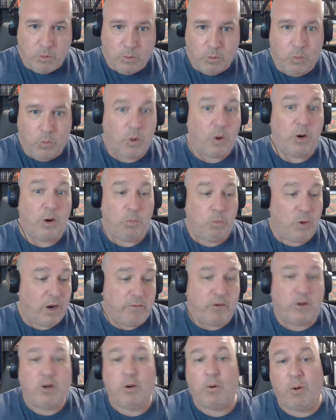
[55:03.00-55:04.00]

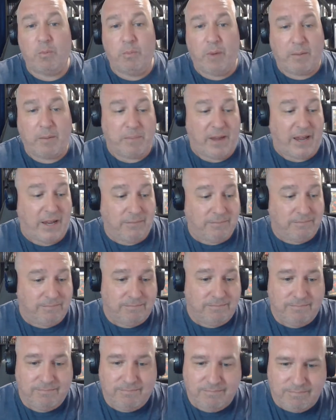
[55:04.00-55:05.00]
whatever tomorrow might be.
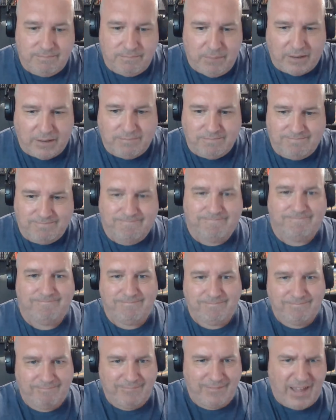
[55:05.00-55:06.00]
But
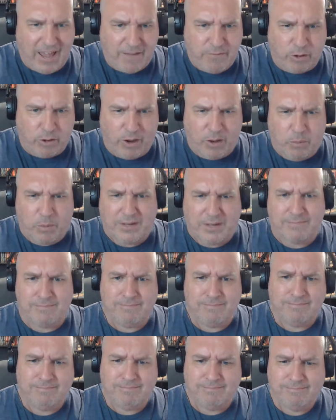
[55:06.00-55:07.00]
have a great one.
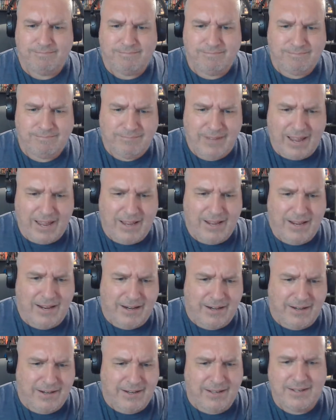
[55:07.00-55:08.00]

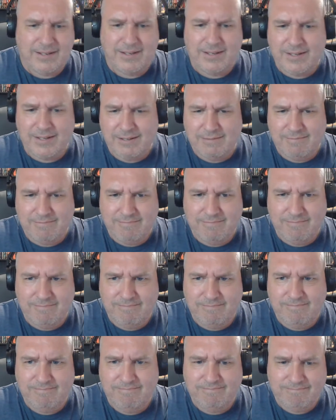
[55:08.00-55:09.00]
And
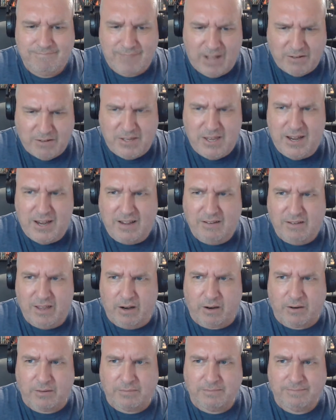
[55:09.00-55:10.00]
I'll see you guys
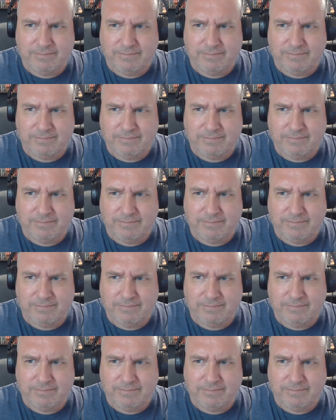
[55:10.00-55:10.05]
later.